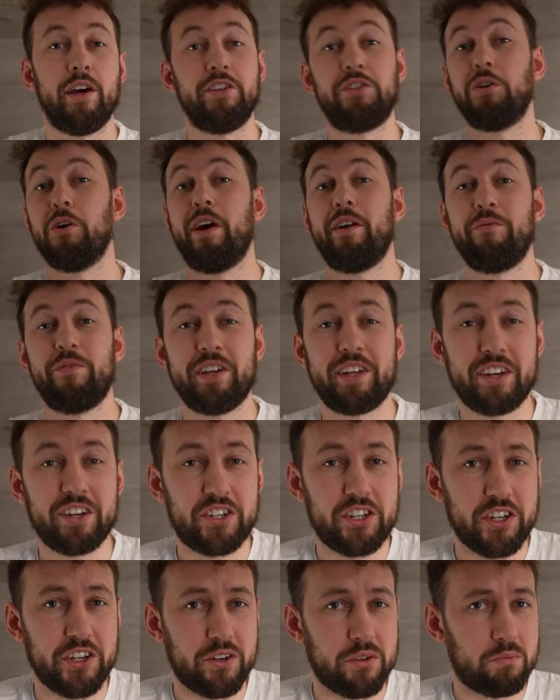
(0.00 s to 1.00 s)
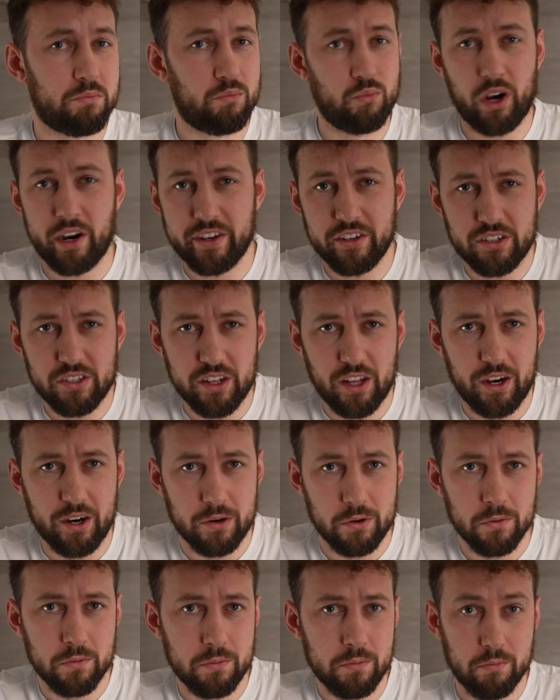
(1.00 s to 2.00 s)
Is your NVIDIA Shield running
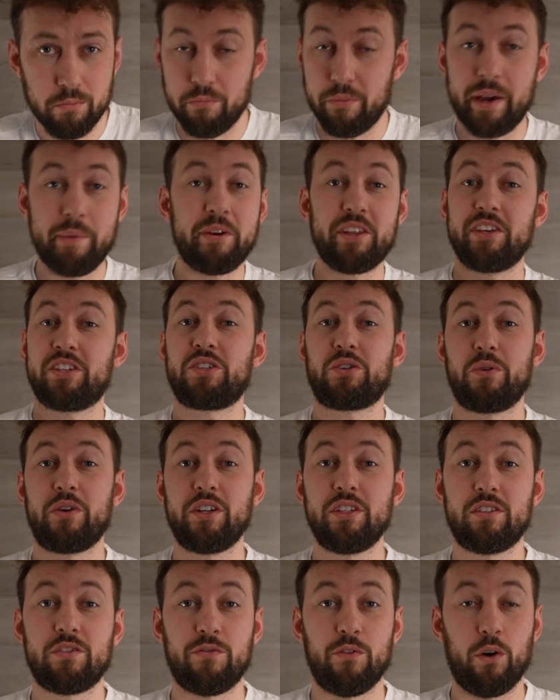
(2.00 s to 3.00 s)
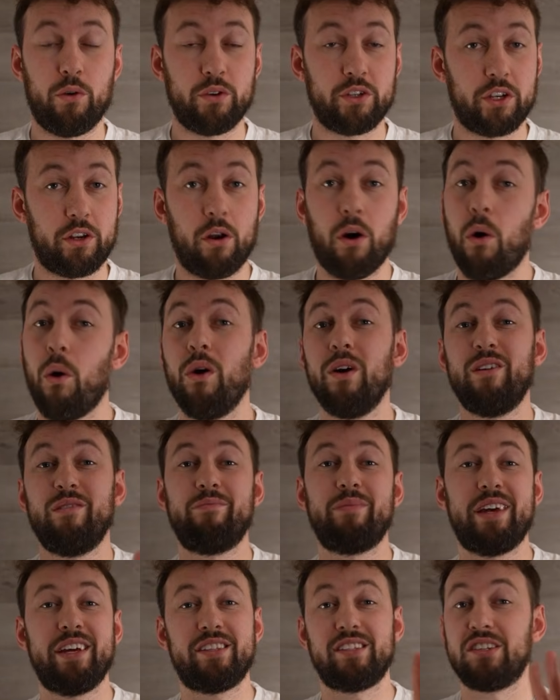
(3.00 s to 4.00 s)
slow? maybe the screen's frozen,
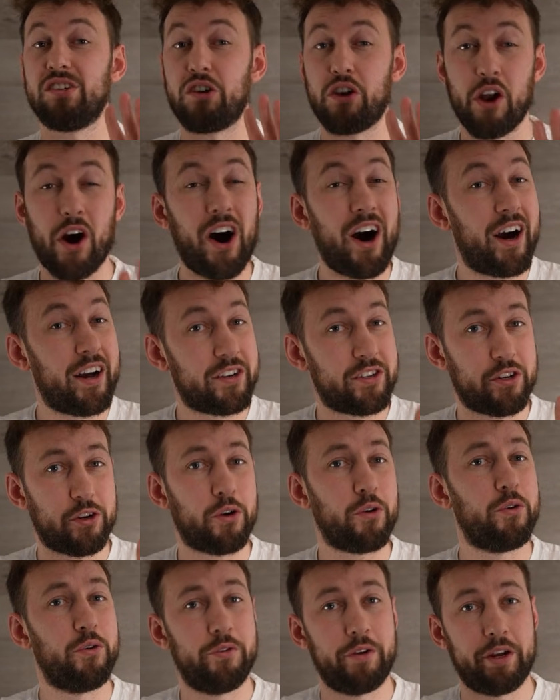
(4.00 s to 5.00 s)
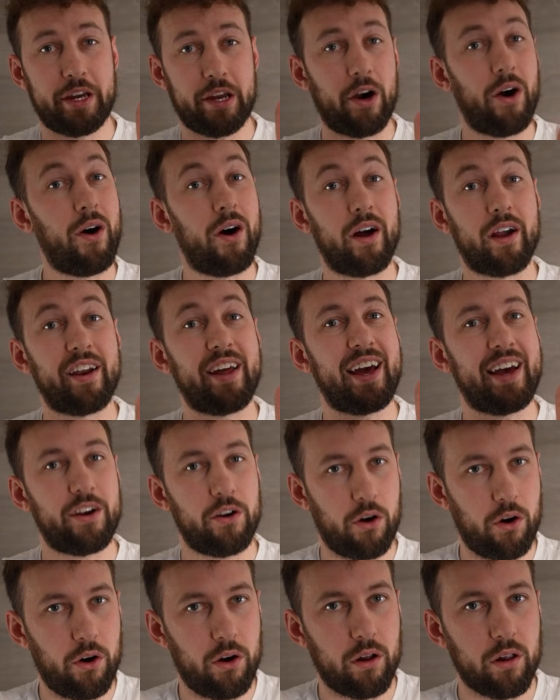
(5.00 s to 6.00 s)
or it's not turning on at
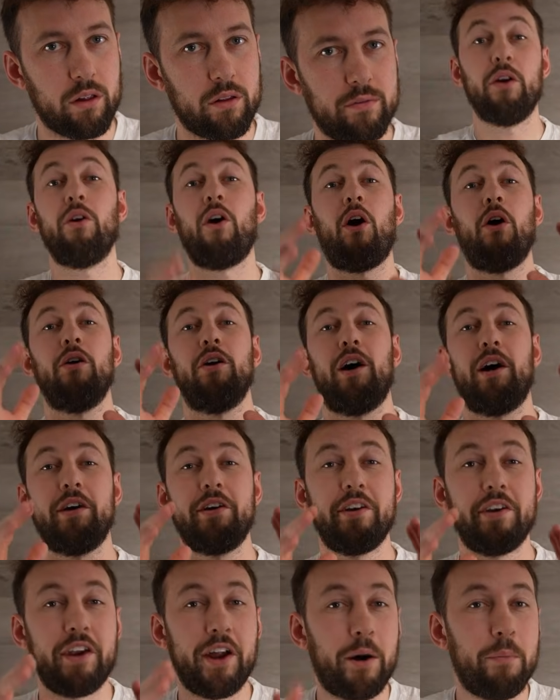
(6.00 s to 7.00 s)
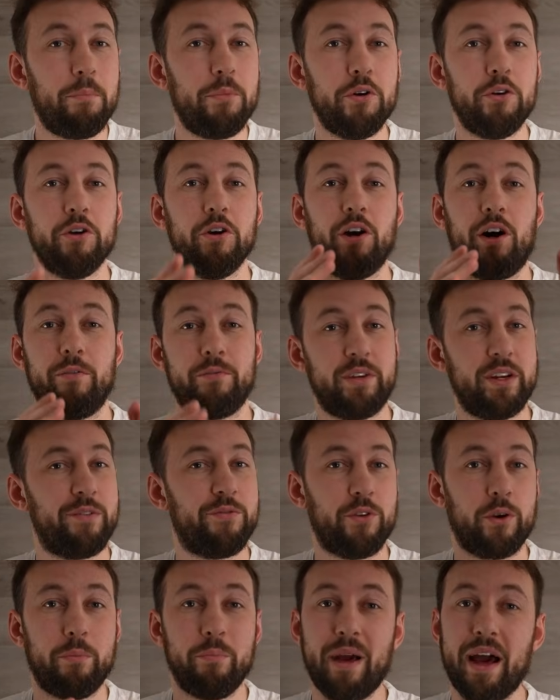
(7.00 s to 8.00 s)
all. There are a number of
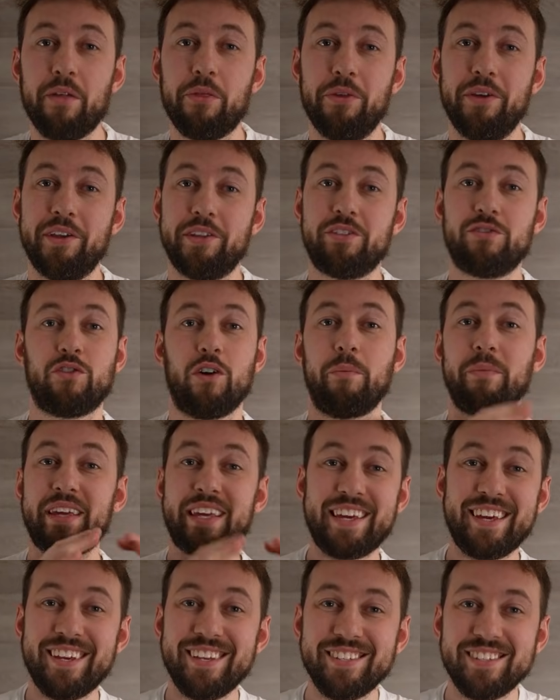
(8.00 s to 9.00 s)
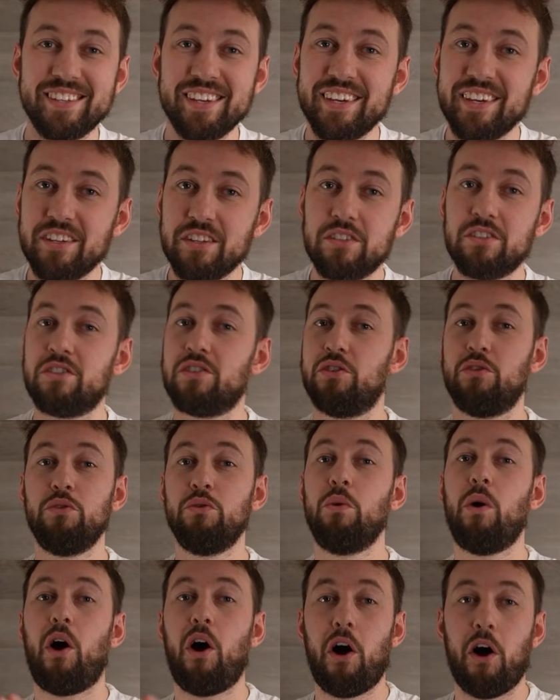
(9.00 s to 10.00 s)
different methods, from easy
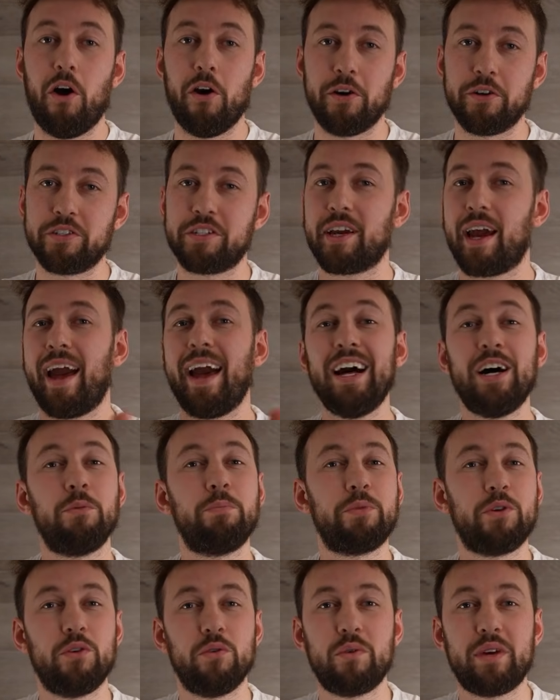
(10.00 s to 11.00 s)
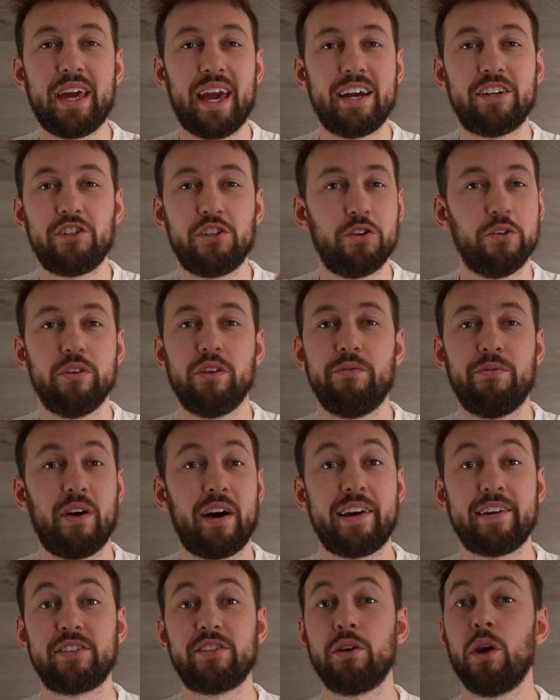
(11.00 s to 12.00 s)
to hard, to help you get your
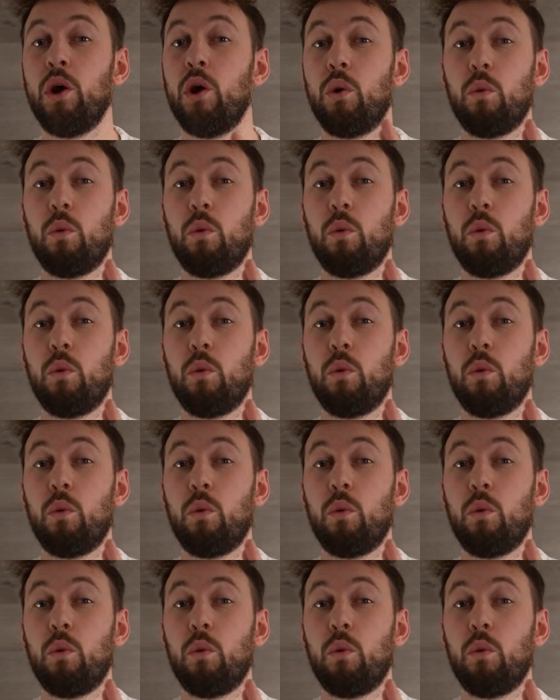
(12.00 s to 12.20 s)
device